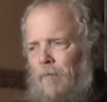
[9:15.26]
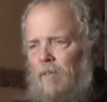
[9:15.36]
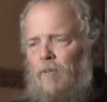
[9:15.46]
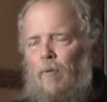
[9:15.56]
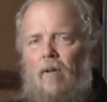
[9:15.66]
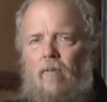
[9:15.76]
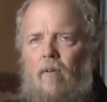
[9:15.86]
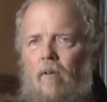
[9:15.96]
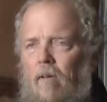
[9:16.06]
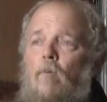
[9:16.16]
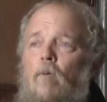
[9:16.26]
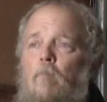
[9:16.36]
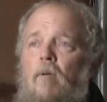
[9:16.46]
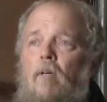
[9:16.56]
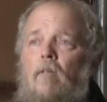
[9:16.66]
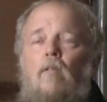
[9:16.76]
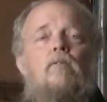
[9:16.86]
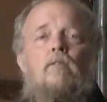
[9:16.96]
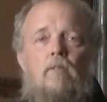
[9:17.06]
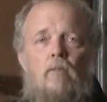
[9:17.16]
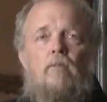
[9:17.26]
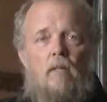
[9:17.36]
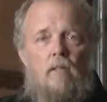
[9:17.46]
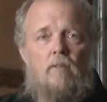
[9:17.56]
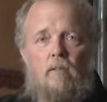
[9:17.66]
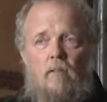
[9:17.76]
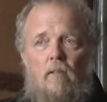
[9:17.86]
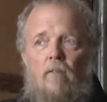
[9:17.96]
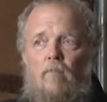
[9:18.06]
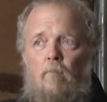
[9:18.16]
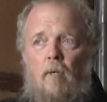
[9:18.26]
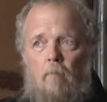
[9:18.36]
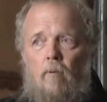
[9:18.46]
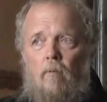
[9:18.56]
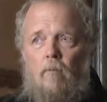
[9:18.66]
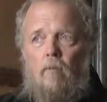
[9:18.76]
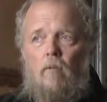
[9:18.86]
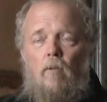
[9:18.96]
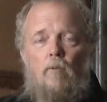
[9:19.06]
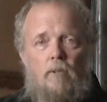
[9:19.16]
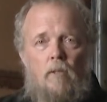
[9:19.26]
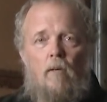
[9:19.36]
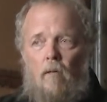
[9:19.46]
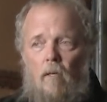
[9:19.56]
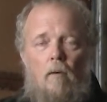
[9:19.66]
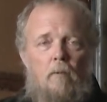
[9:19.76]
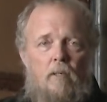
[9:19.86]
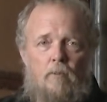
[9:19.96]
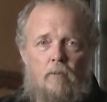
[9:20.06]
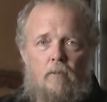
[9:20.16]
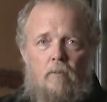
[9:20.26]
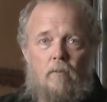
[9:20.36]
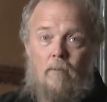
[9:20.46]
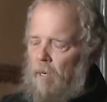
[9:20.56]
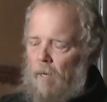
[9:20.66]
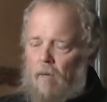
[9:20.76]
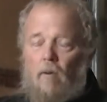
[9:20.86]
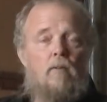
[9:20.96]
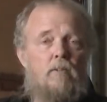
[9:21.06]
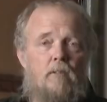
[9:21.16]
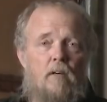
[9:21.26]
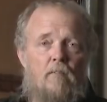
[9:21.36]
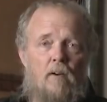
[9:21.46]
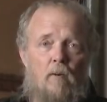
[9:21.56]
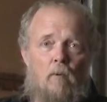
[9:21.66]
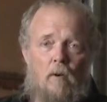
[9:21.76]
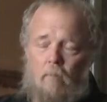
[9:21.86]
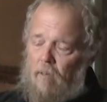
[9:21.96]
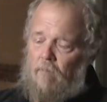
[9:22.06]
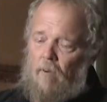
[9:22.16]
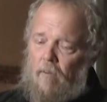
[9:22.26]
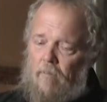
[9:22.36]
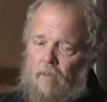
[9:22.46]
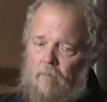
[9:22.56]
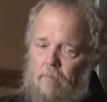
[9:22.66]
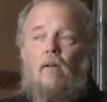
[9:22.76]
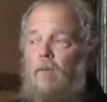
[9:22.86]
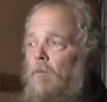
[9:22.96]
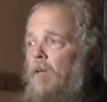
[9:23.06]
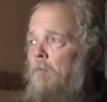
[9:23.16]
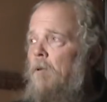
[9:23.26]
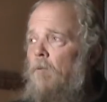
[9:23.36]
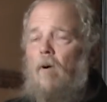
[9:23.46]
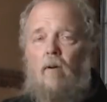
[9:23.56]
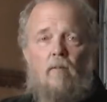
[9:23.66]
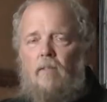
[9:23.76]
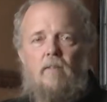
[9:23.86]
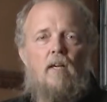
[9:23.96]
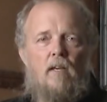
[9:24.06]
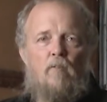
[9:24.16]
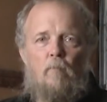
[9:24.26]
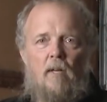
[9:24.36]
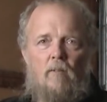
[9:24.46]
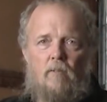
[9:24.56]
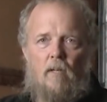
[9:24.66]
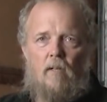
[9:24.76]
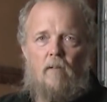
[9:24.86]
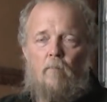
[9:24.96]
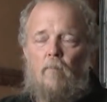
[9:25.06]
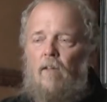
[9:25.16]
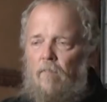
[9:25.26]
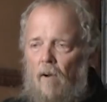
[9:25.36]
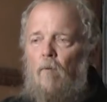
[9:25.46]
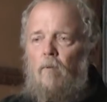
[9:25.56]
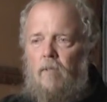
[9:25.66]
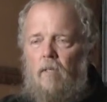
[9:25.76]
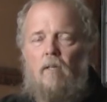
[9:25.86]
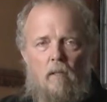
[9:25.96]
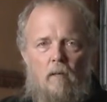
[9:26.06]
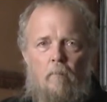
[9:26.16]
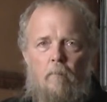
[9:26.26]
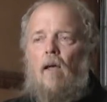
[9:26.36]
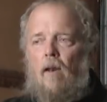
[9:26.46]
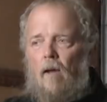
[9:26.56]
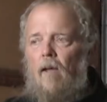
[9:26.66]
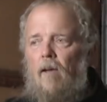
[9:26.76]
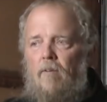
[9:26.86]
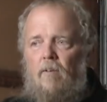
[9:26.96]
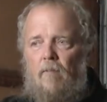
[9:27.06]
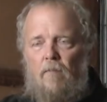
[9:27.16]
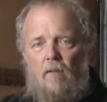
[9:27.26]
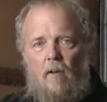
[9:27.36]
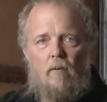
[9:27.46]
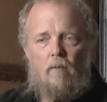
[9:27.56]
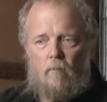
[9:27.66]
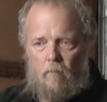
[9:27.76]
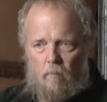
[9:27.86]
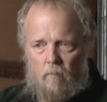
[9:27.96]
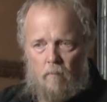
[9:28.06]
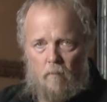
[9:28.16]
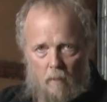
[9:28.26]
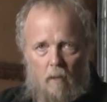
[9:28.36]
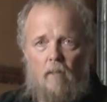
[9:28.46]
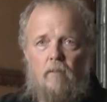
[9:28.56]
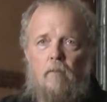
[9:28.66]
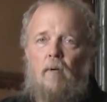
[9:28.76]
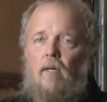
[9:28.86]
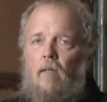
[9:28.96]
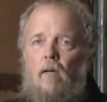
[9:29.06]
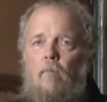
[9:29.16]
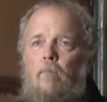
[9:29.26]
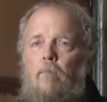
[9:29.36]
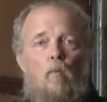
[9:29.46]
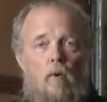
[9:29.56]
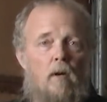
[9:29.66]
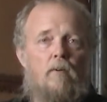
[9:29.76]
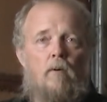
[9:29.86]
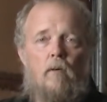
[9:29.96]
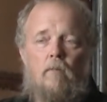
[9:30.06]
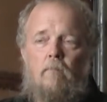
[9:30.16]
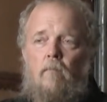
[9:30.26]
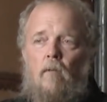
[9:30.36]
That's crazy. We would be a loose association of people who share a common interest. But I know there's stuff I don't want to be involved in. Now, don't get me wrong. That's saying it from the outside. If I was in a club and I had to defend the guys in my club, would I do it?